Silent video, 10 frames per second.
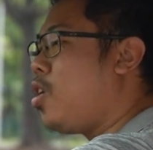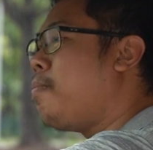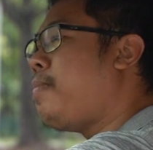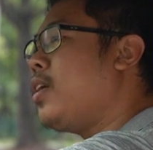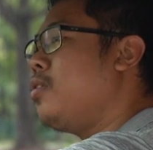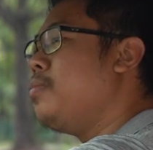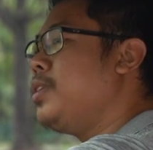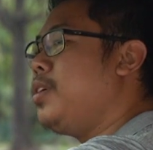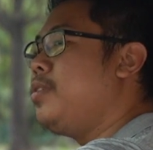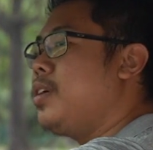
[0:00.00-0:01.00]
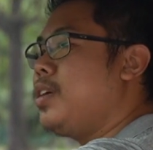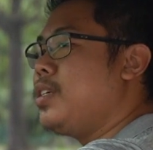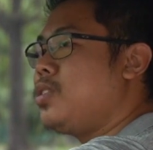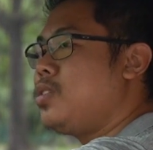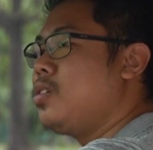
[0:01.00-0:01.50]
top part of the material
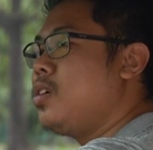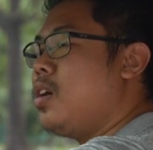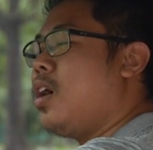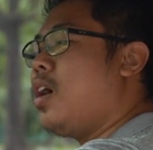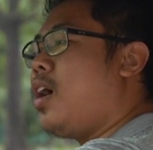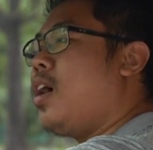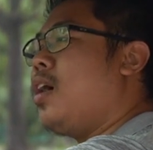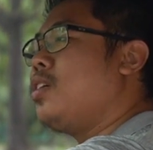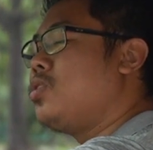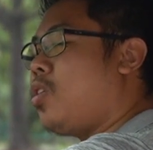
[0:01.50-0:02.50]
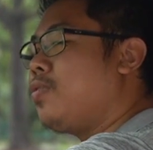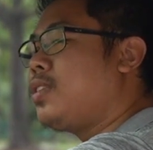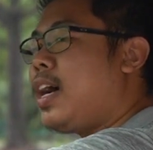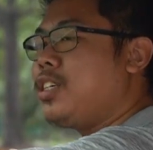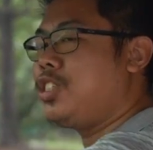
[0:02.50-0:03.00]
is soft
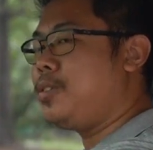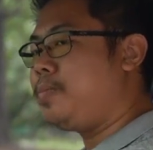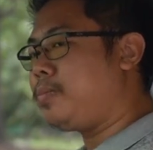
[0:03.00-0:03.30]
touch.